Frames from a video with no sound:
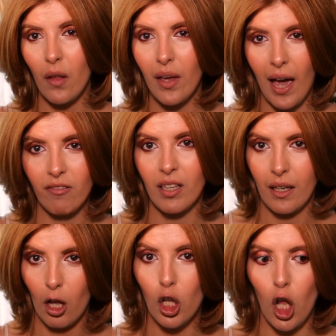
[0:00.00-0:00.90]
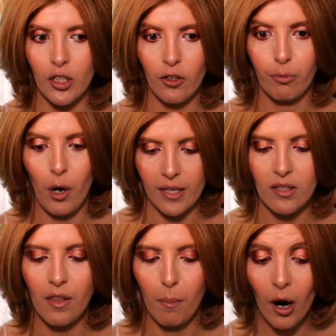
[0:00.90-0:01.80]
they have like a lot of
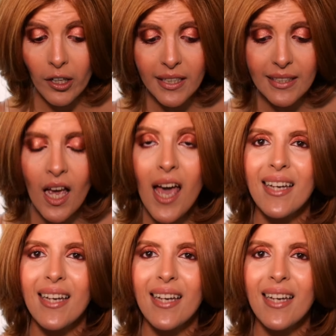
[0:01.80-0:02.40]
products on the market,